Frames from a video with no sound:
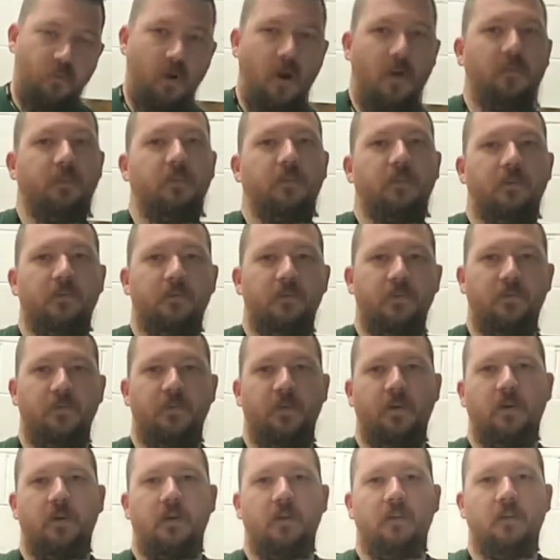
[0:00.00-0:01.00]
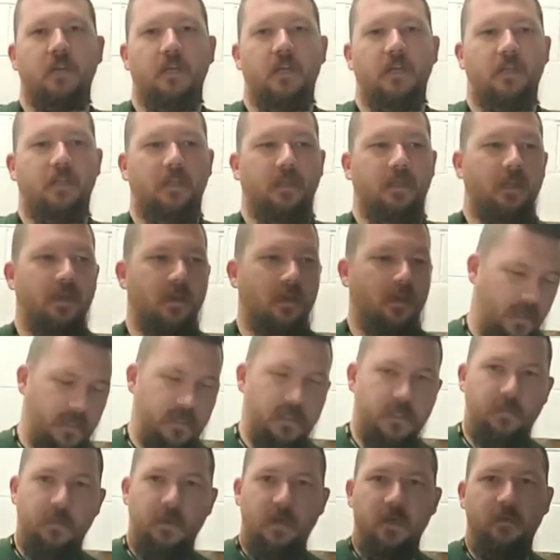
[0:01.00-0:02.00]
probably was very unlikely.
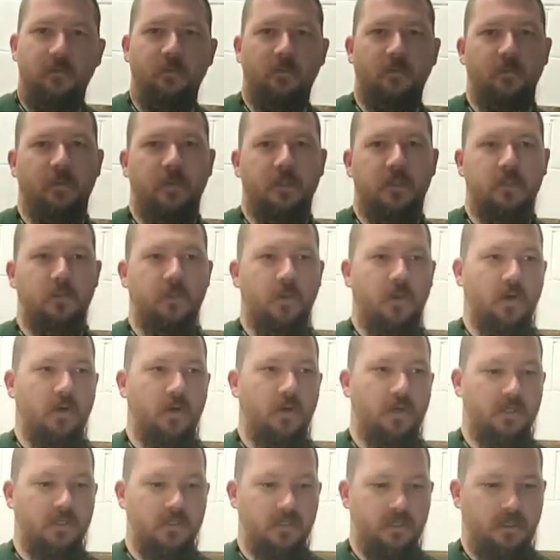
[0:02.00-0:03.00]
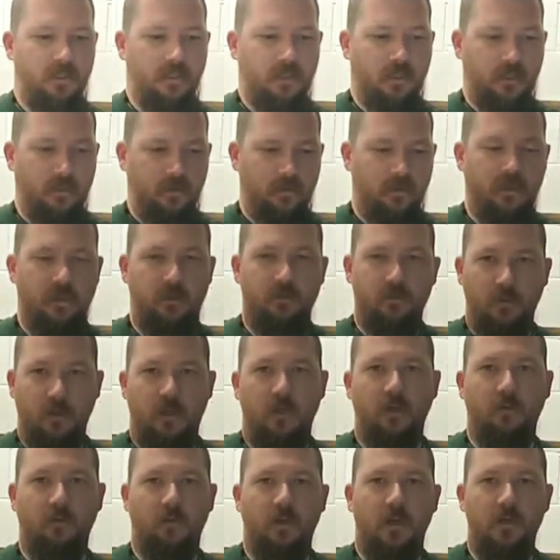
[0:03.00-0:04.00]
And speaking from experience, the, the
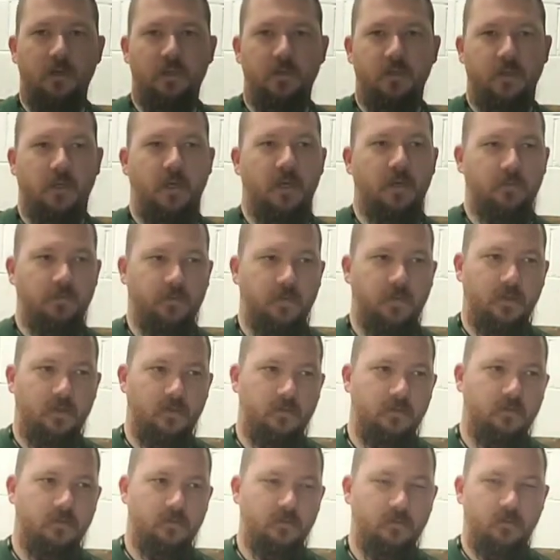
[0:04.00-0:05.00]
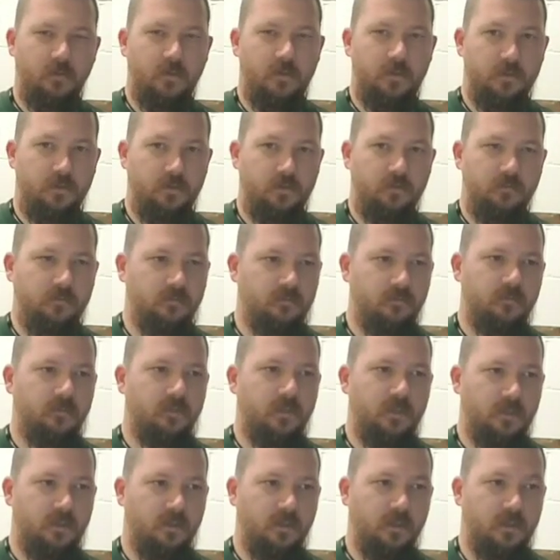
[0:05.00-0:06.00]
adrenal rush that I feel, which
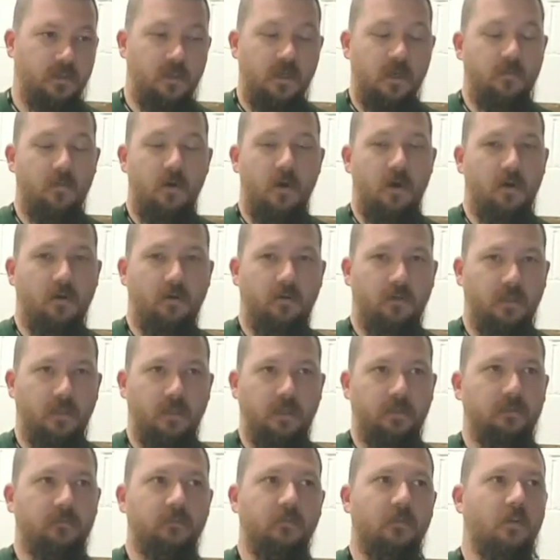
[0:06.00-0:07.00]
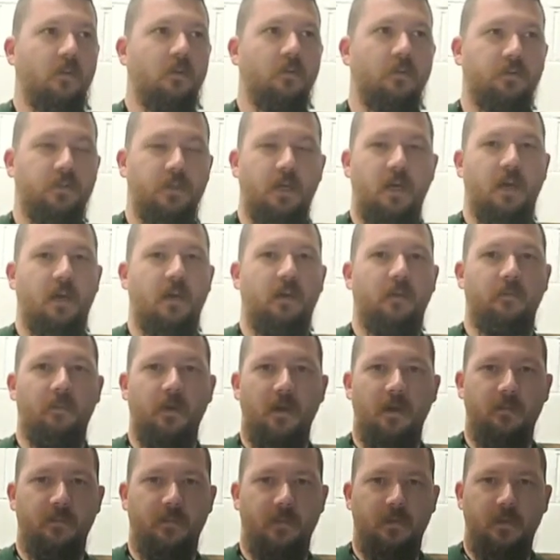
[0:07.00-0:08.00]
can come on like all the time.
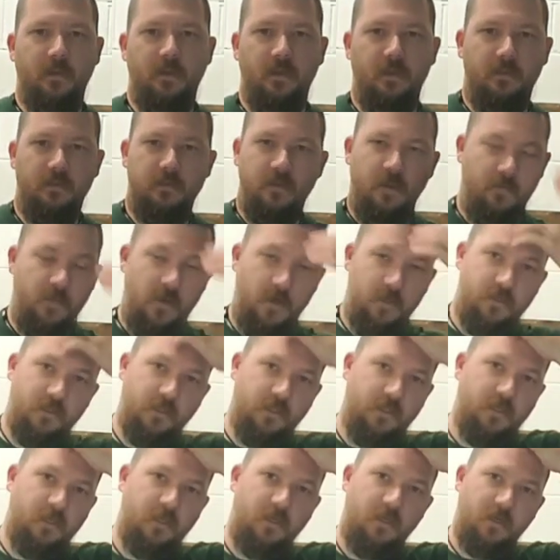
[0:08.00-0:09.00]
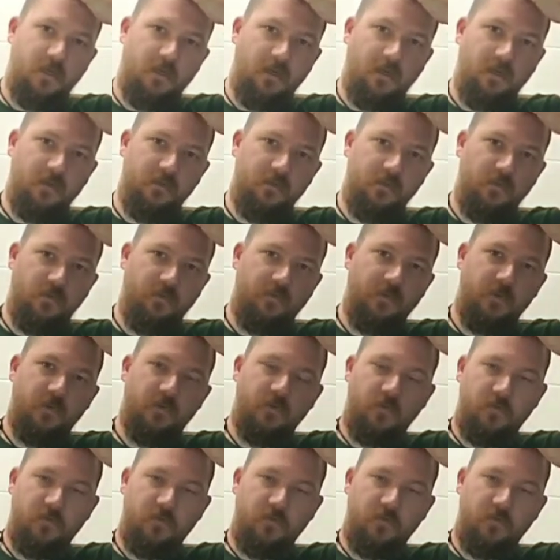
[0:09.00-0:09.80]
I mean, it, I'm actually gonna uh, do a